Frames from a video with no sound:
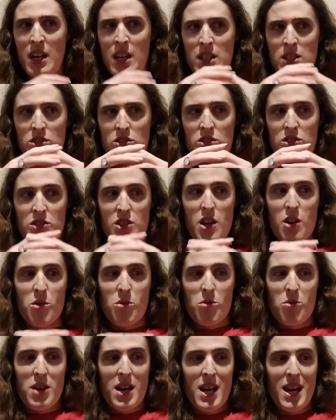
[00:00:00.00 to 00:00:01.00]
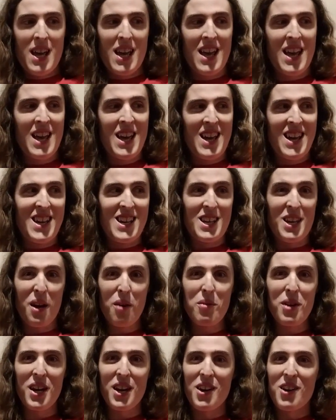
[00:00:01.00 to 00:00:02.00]
So, here
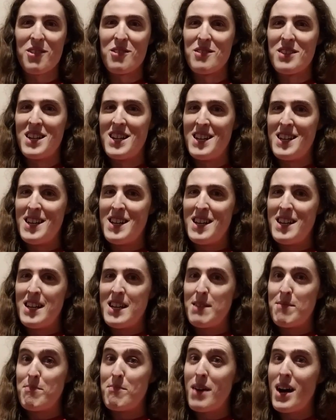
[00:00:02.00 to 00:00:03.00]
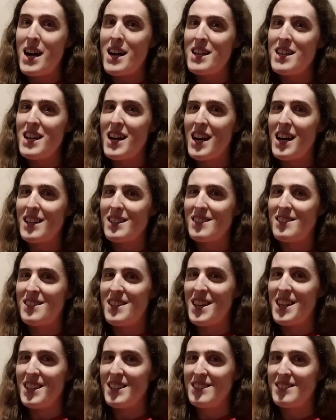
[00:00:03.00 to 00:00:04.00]
we go. My hot
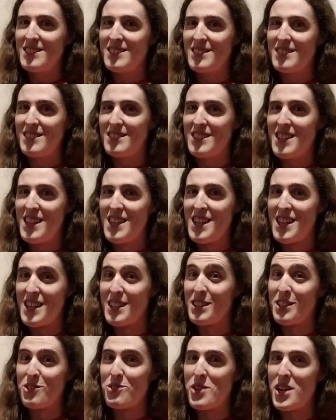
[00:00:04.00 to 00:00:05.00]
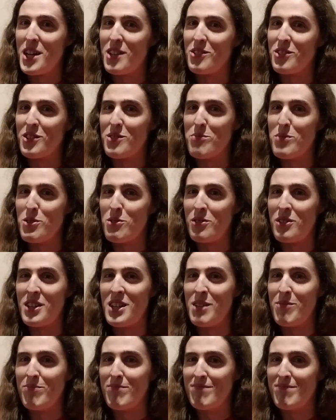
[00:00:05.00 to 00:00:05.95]
takes on the trans community.